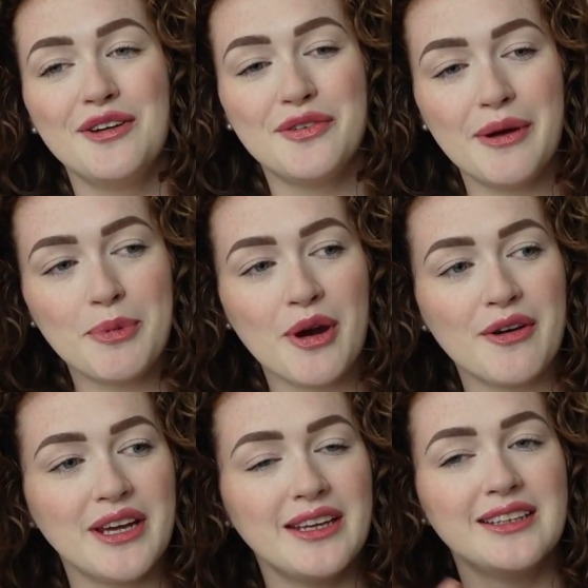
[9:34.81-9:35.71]

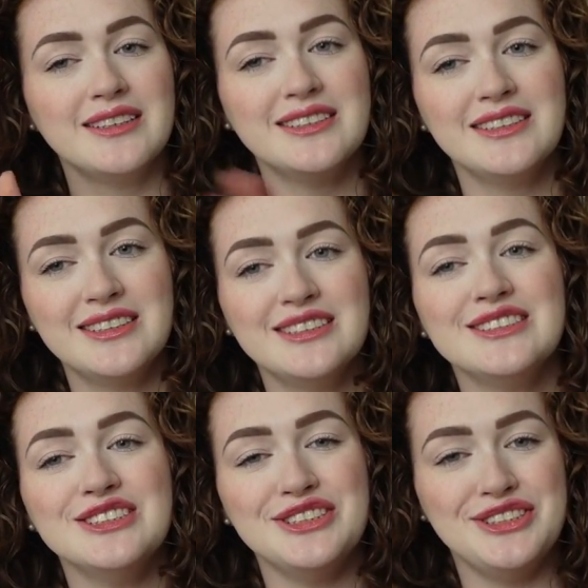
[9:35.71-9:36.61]
February.
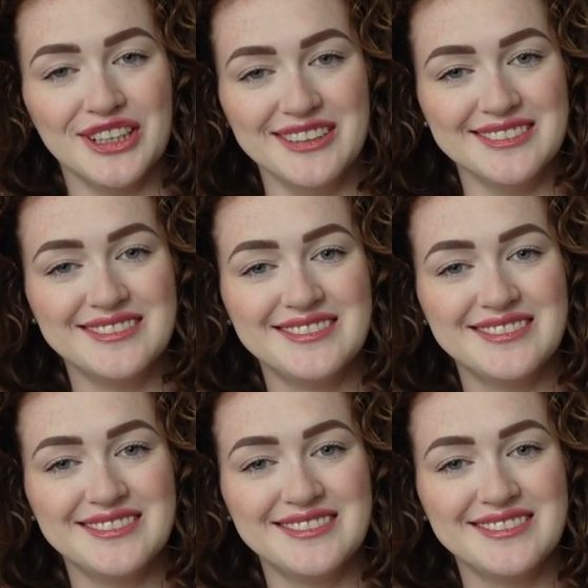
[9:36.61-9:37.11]
Done.